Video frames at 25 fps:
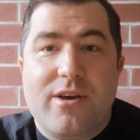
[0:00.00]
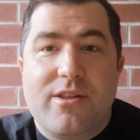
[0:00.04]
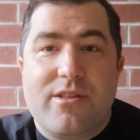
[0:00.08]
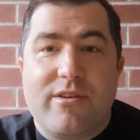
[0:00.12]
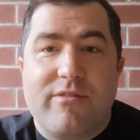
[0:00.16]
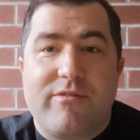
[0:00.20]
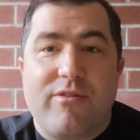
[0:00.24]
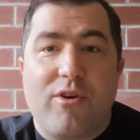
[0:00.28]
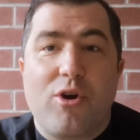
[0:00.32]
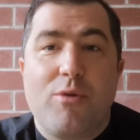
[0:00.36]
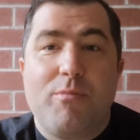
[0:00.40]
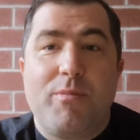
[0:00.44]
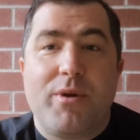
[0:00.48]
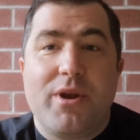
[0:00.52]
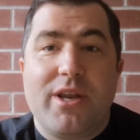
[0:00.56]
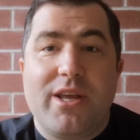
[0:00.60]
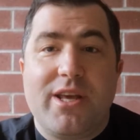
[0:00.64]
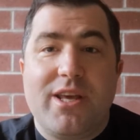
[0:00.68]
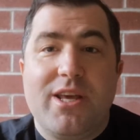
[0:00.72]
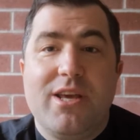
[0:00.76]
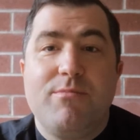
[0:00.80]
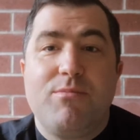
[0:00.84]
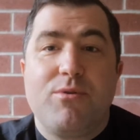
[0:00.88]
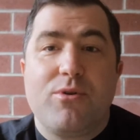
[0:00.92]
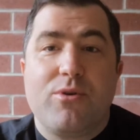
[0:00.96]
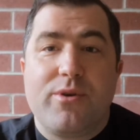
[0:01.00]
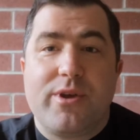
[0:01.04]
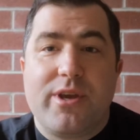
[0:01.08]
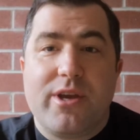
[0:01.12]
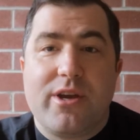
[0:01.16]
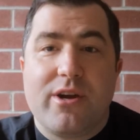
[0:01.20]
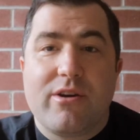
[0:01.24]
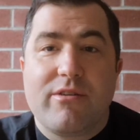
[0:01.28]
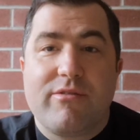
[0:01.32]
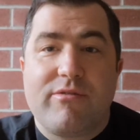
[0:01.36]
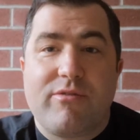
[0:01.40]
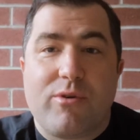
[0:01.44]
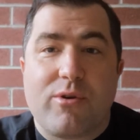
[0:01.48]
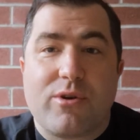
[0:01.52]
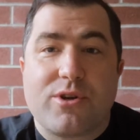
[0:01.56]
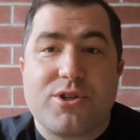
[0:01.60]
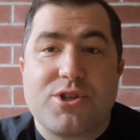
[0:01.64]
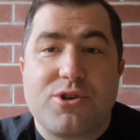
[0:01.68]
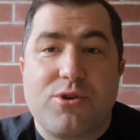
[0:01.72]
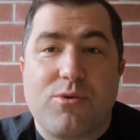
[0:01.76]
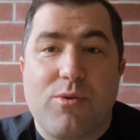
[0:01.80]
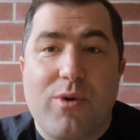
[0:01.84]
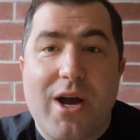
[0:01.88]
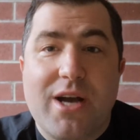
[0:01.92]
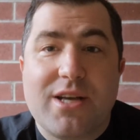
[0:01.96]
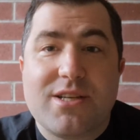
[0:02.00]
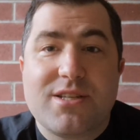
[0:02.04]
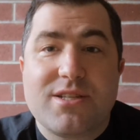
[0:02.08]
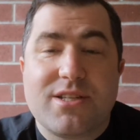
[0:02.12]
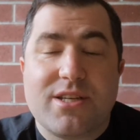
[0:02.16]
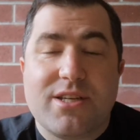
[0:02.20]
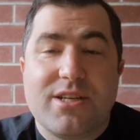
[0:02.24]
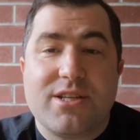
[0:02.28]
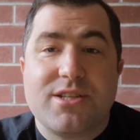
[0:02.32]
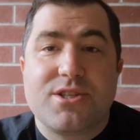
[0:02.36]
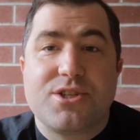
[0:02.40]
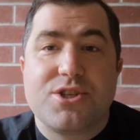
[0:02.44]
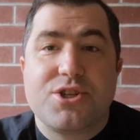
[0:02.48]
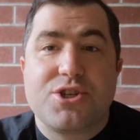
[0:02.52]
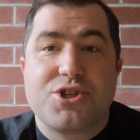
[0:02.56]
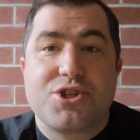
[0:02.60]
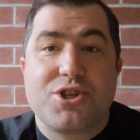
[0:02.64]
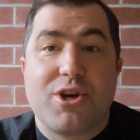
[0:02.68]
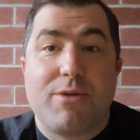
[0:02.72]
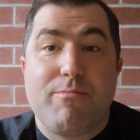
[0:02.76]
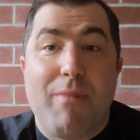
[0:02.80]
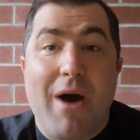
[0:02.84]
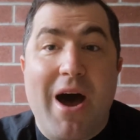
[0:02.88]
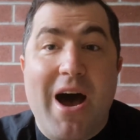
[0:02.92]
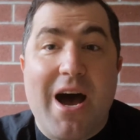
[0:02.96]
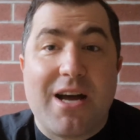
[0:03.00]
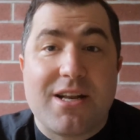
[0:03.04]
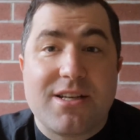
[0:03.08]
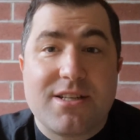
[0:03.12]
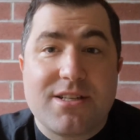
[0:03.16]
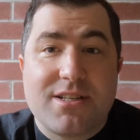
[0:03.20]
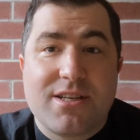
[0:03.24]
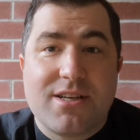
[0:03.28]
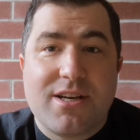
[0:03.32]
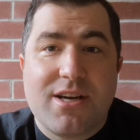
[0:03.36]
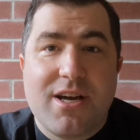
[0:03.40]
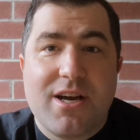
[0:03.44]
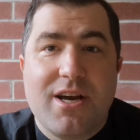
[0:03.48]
The verb in Hebrew here for to rest is Shabbat.